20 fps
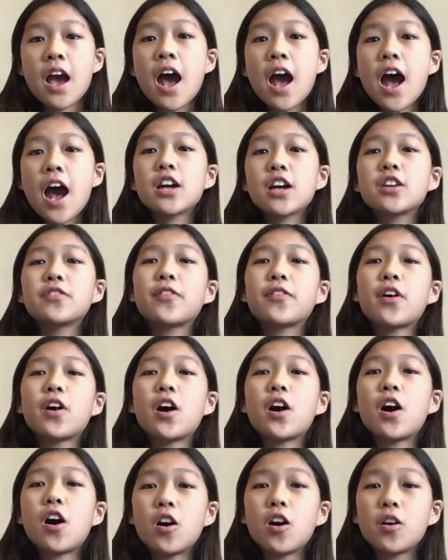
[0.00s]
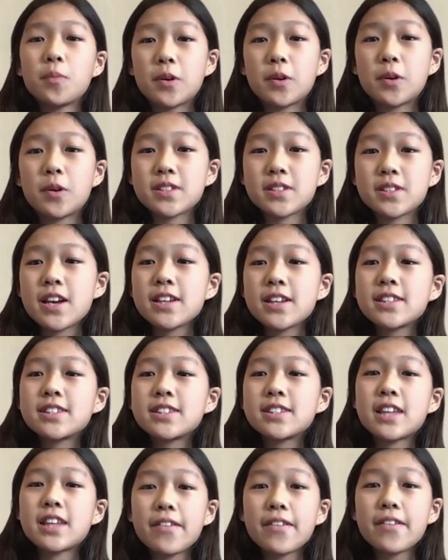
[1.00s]
Out of almost
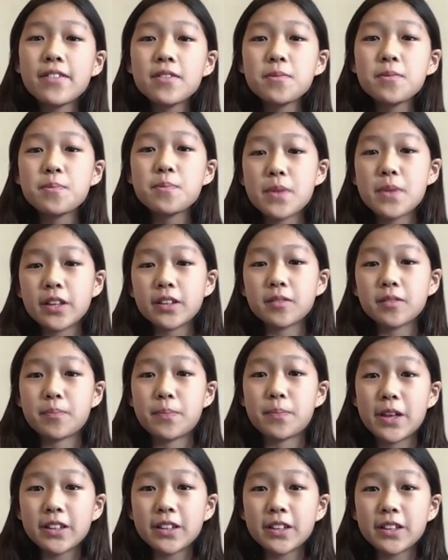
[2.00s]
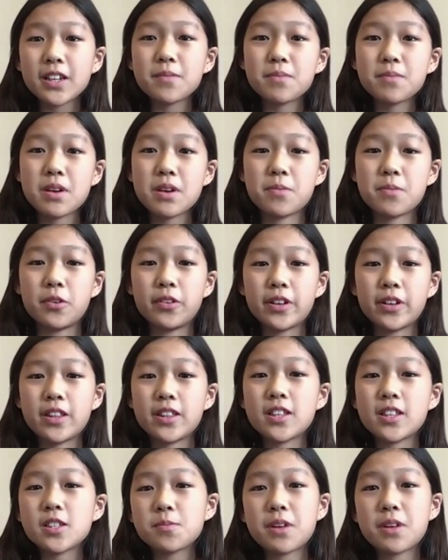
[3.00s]
7 billion people in
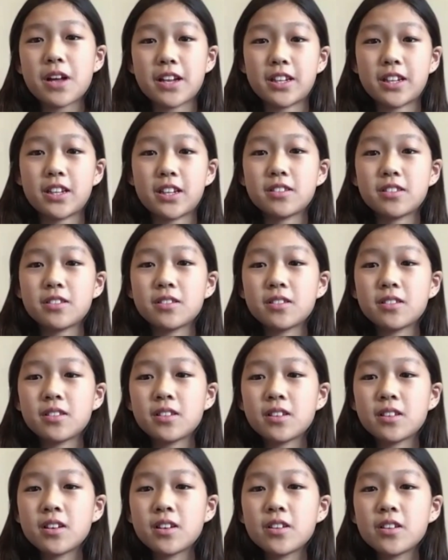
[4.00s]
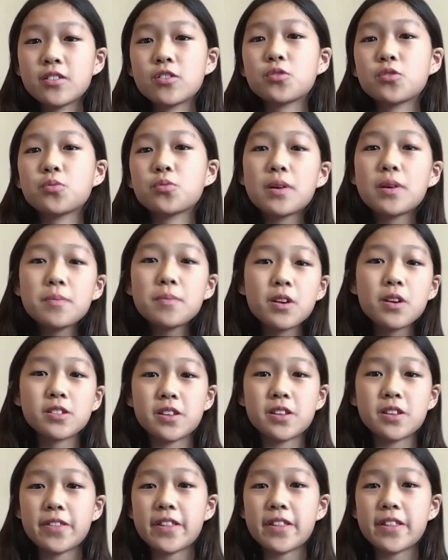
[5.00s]
this planet, there's one
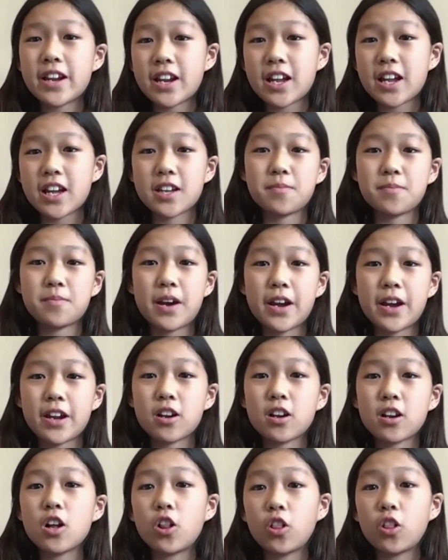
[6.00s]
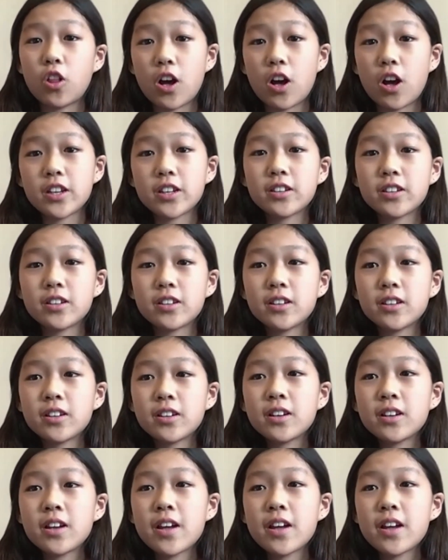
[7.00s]
person that I admire a lot,
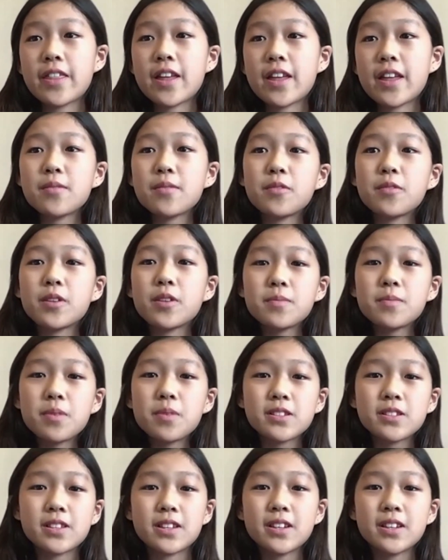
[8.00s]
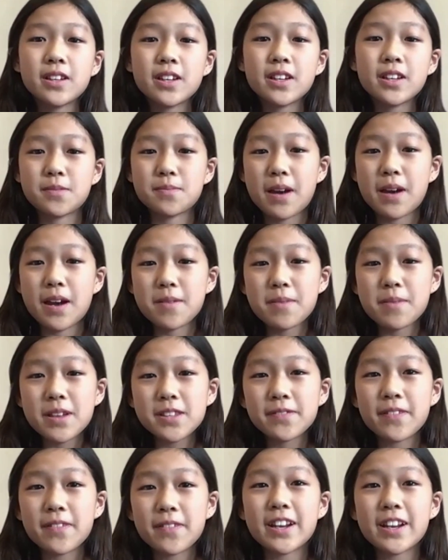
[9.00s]
and that one person is my best
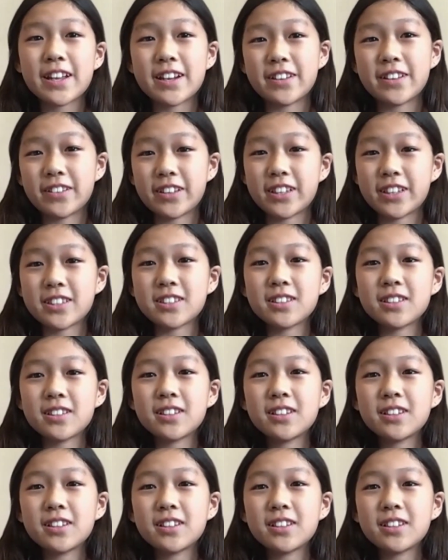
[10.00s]
friend, Annalise.